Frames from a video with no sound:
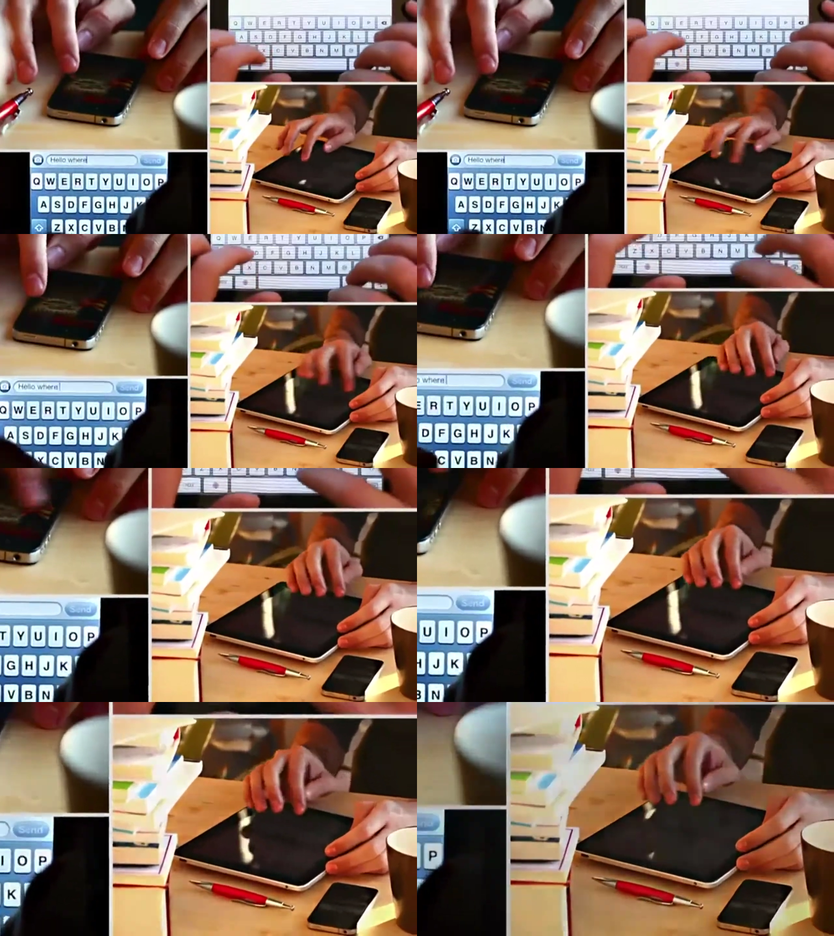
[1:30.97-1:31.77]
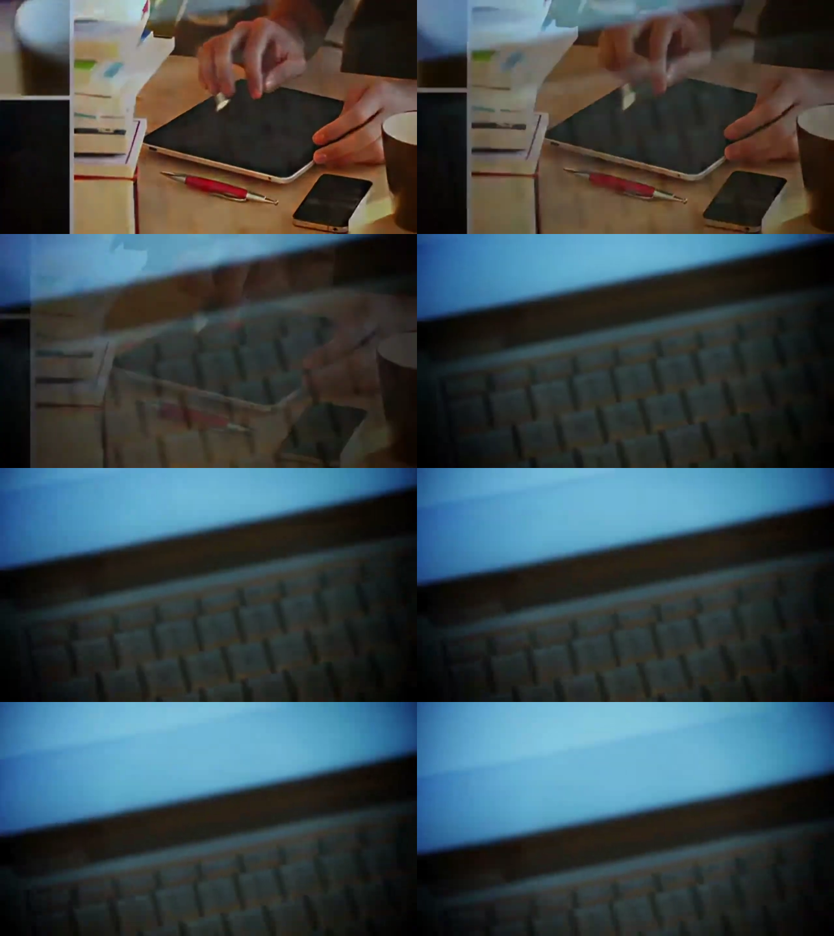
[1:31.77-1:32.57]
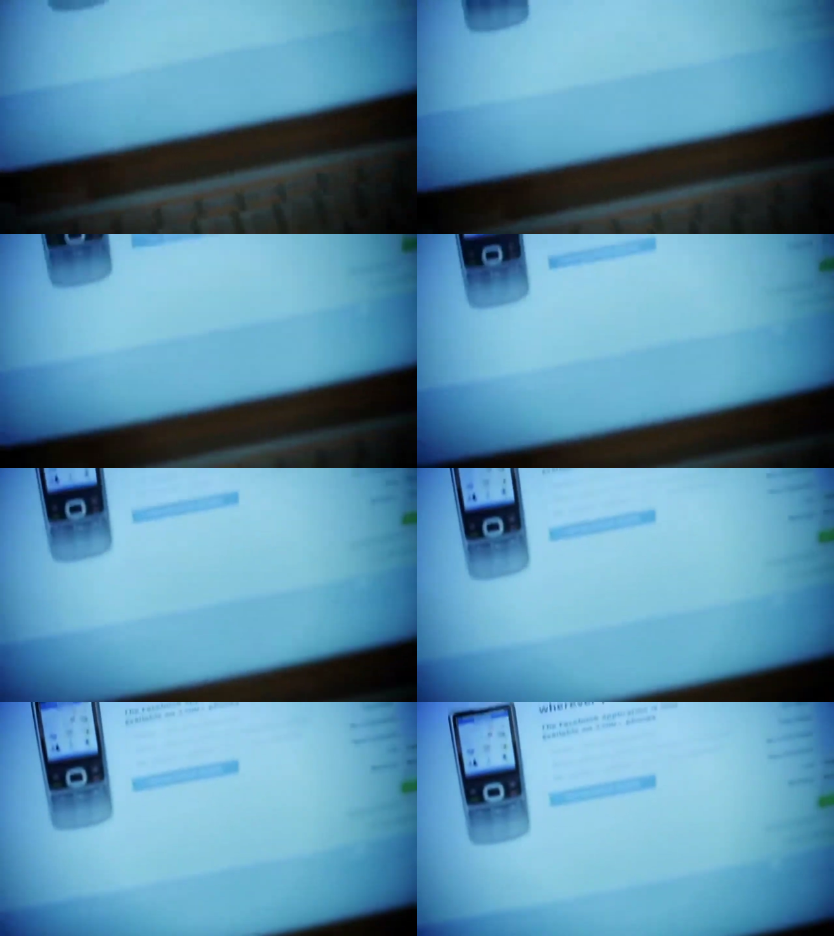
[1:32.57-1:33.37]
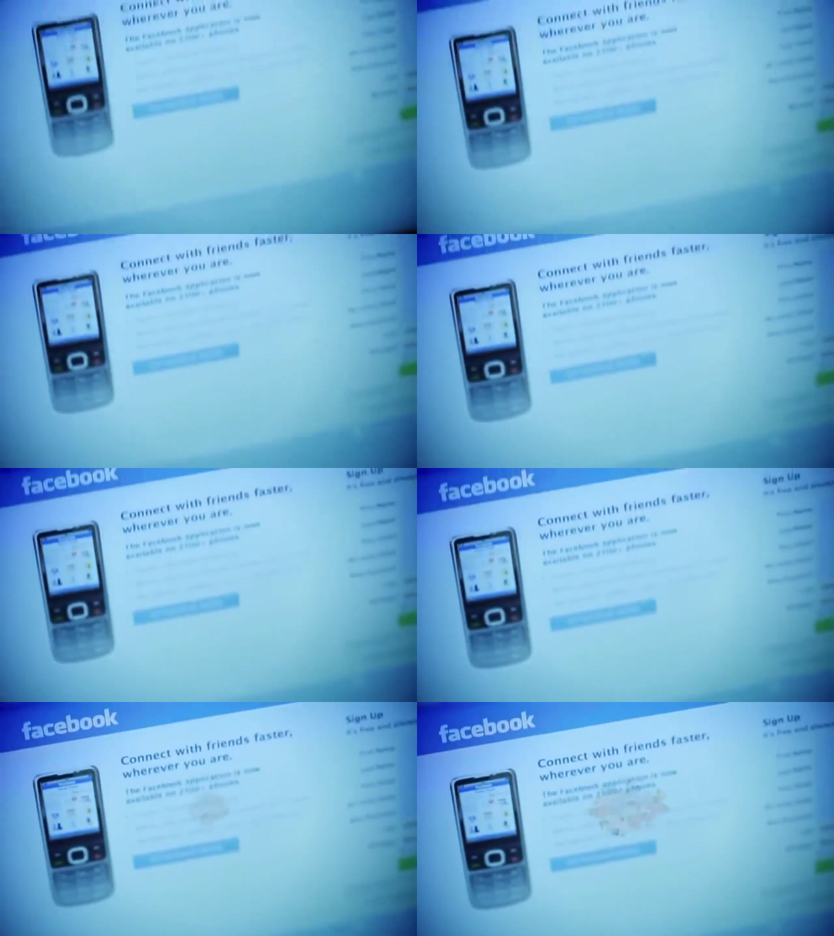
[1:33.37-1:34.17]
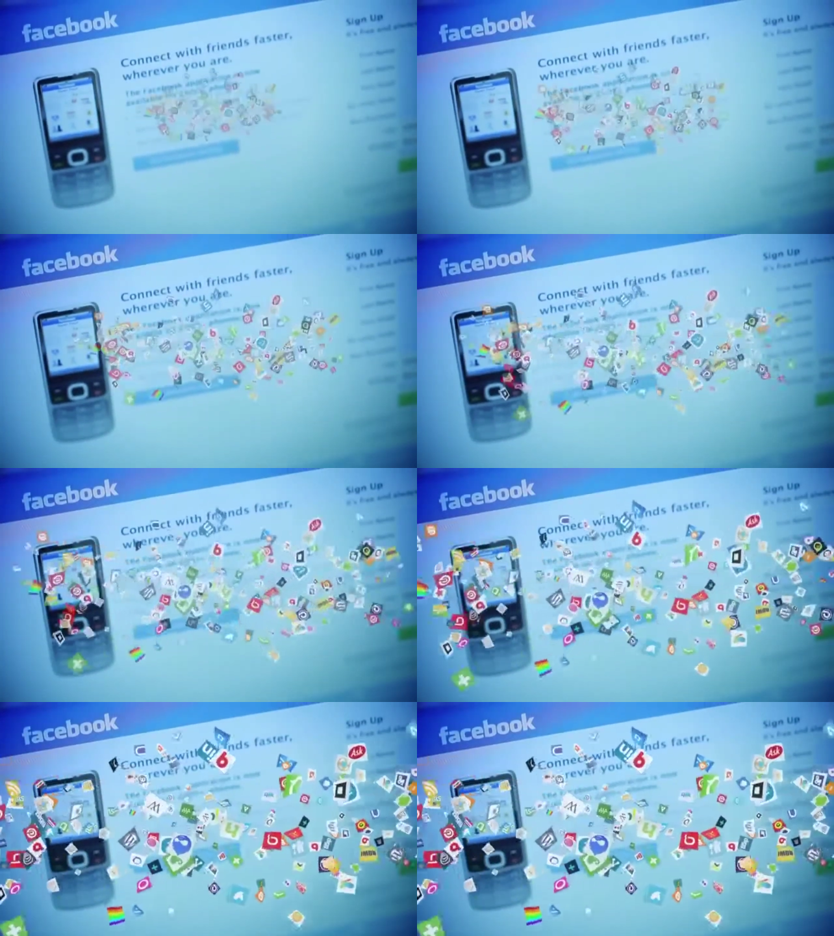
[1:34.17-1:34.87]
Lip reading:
No face is visible, so there are no lips to read.